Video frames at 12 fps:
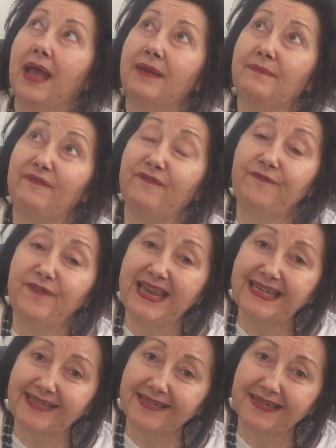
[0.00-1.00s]
and
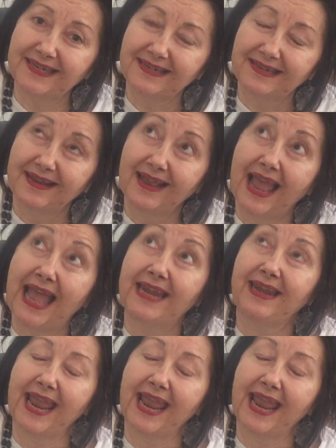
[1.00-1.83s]
feet and